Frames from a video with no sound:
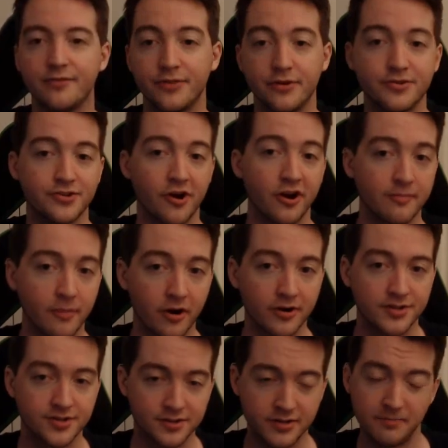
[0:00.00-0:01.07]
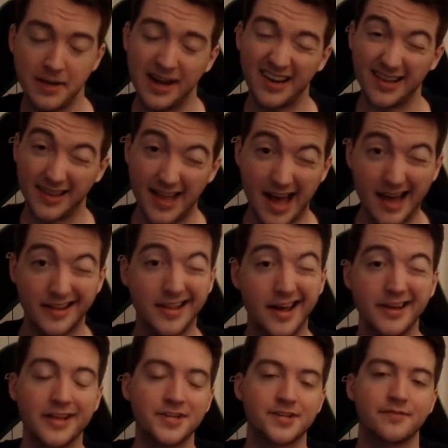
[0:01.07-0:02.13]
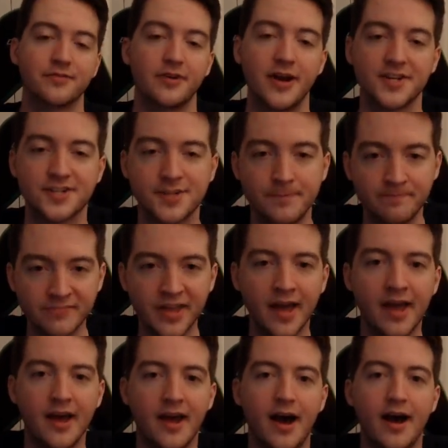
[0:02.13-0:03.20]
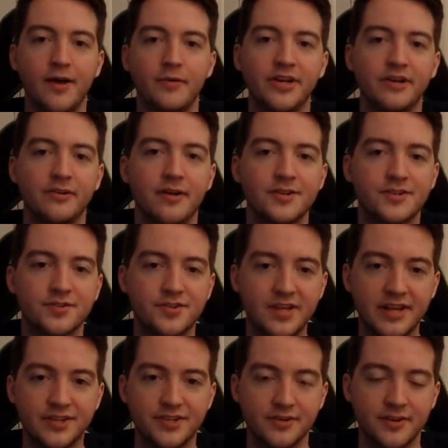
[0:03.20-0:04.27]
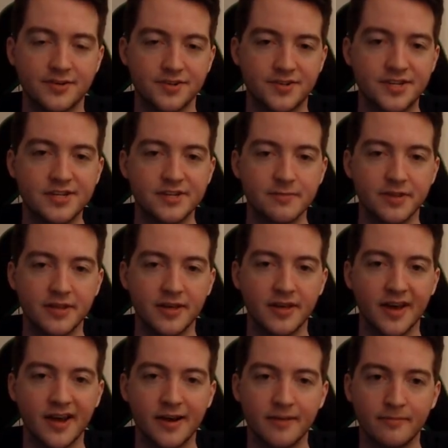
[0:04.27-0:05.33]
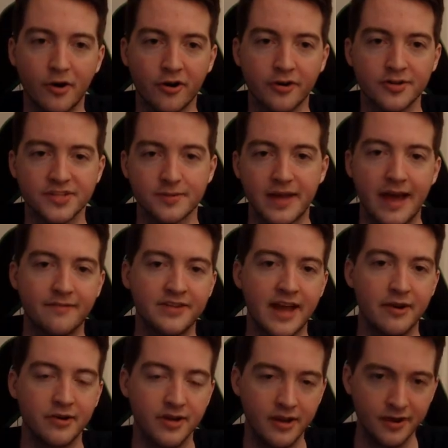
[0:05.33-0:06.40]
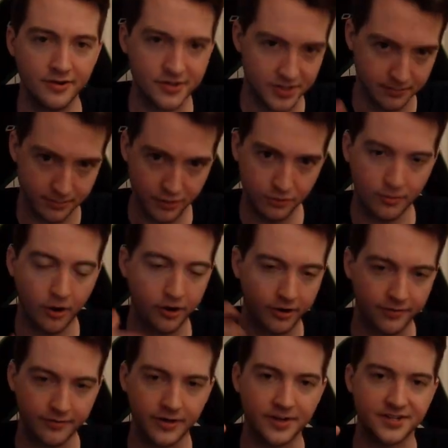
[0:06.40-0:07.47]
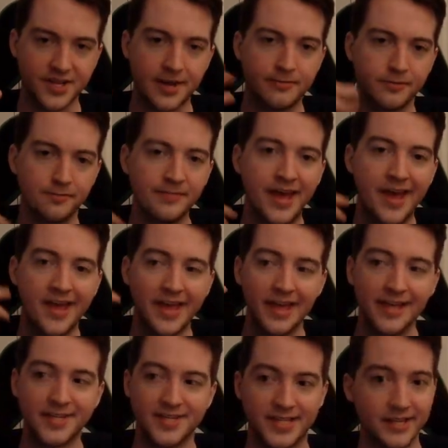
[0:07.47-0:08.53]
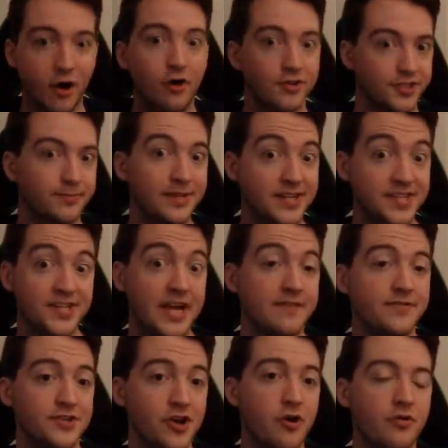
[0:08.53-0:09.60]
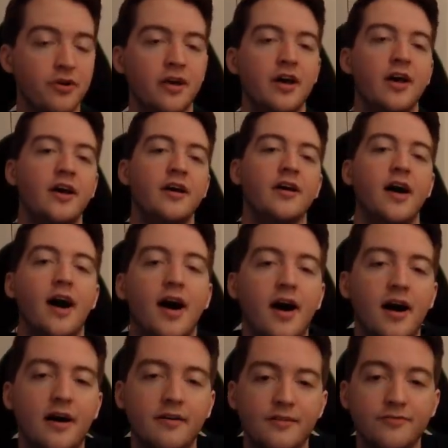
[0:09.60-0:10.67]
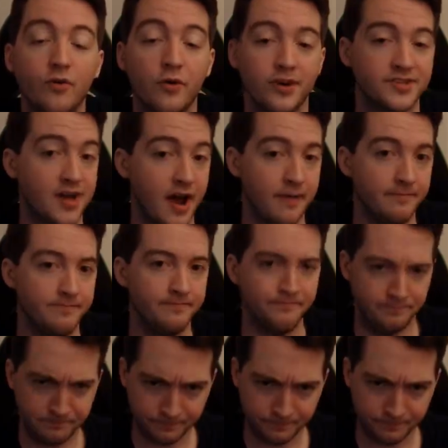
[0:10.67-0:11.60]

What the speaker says: for those Dark Marks. It made it a lot easier for us. What you'll also see is some of the markers that we have down here. So the blue marker, for example, is the ultimate safe zone for a time.